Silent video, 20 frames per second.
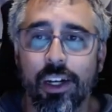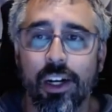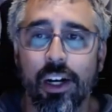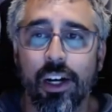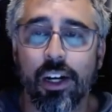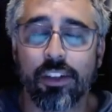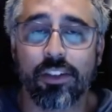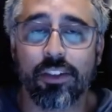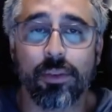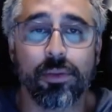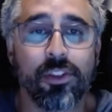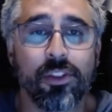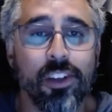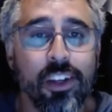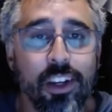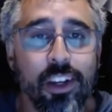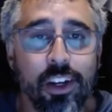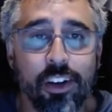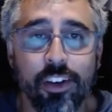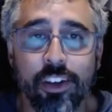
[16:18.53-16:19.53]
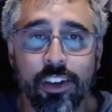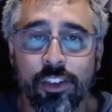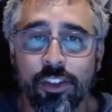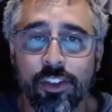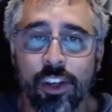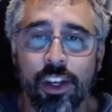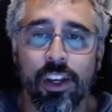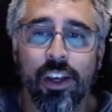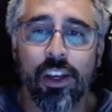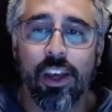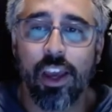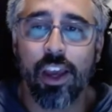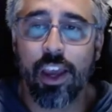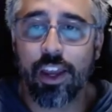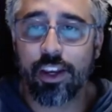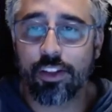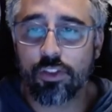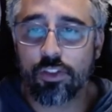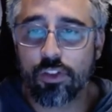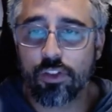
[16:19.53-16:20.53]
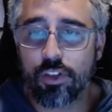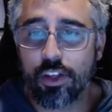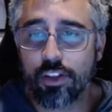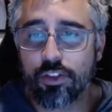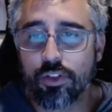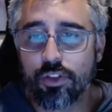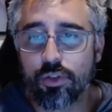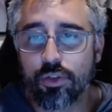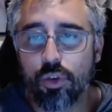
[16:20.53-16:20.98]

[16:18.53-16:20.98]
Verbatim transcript: uh, subsidiaries, and it's it's